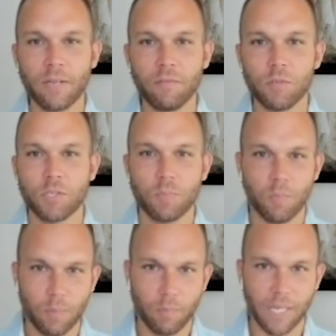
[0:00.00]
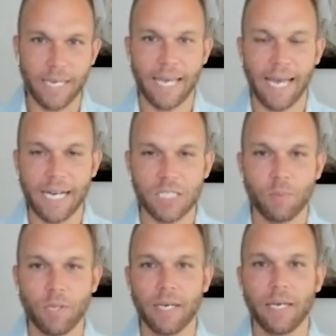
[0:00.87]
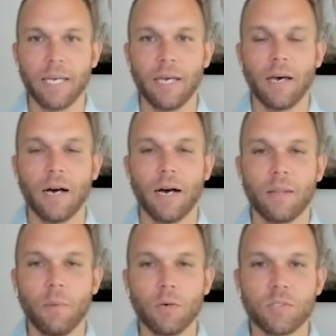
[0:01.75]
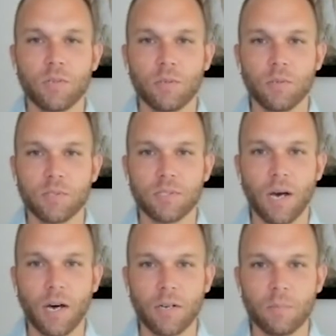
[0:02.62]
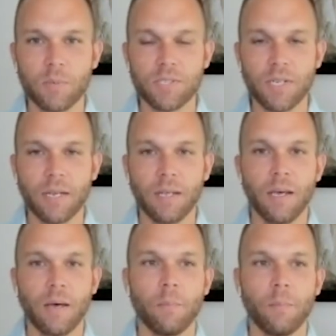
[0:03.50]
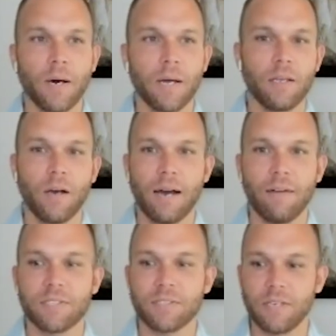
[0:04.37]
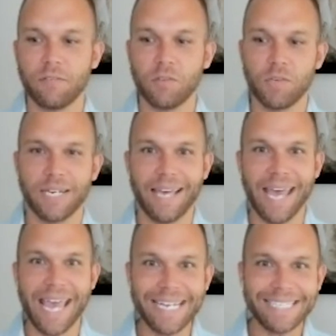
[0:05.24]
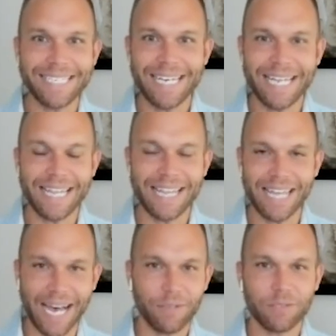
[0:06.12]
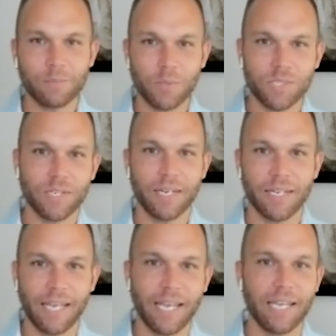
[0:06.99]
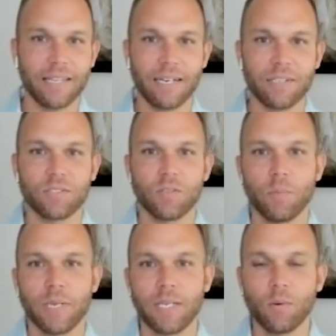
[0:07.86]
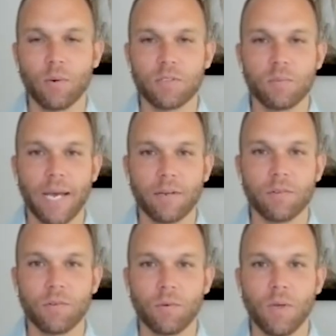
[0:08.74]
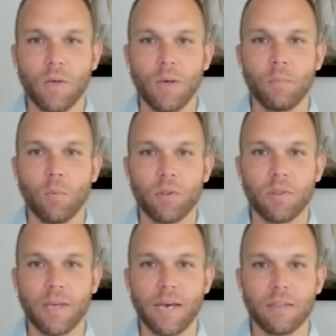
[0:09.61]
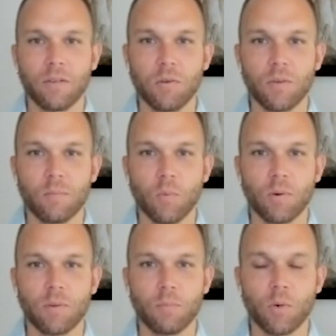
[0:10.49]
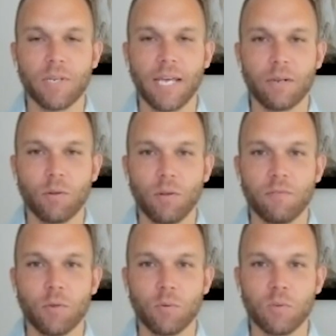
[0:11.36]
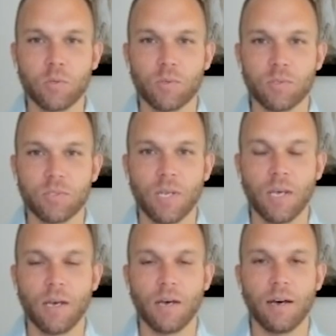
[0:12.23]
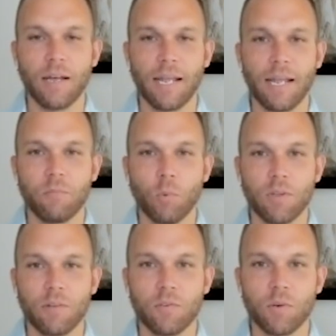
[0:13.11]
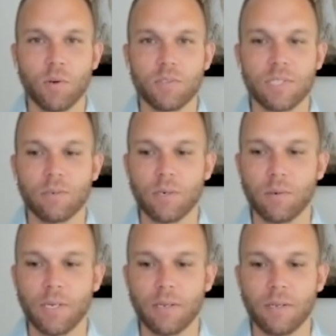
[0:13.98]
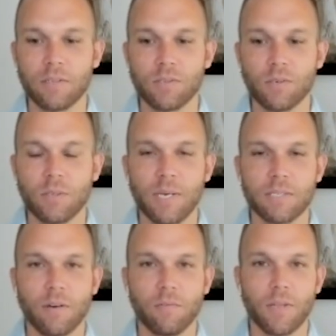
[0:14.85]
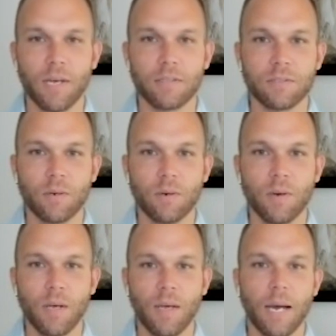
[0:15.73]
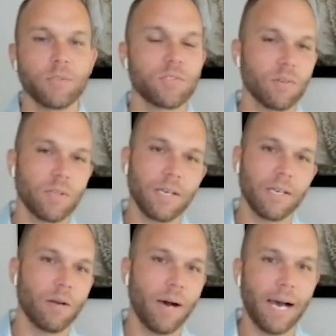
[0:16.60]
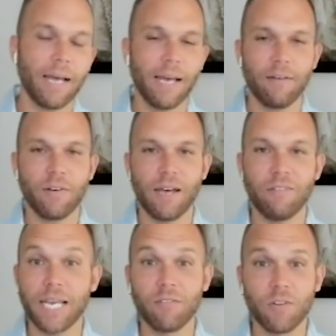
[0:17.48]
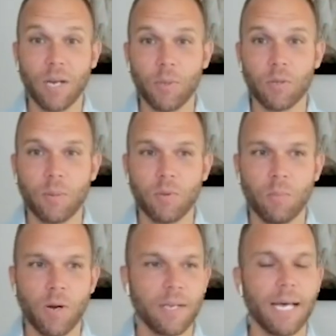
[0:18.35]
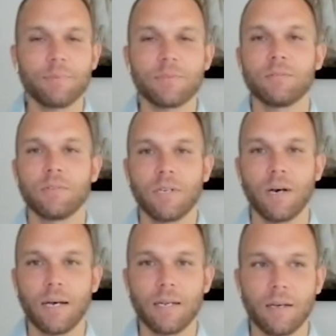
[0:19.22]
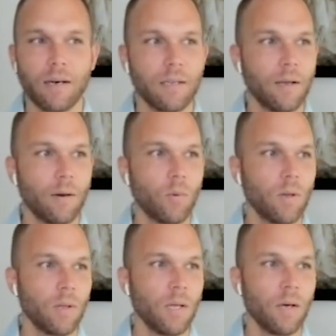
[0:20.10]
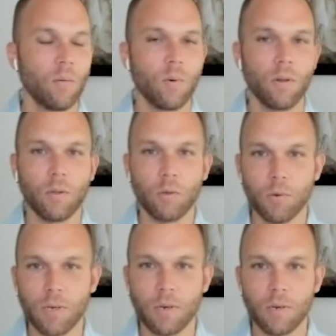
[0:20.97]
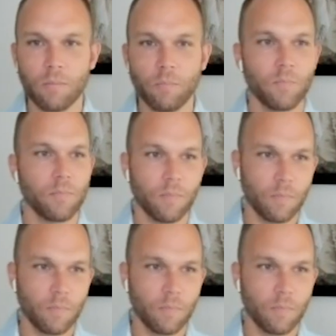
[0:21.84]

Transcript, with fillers: but if you just play a cash play, uh, the most you can lose is 100%. But obviously, if you get an 18,000% gain, that is so many orders of magnitude more than that, then you can more, more than handle a few losers uh, and have more than a few go to zero. And it, it certainly makes up for that. So I was certainly, you know, I, have I given up on the crypto market? Absolutely not. Uh, you know, will, will Luna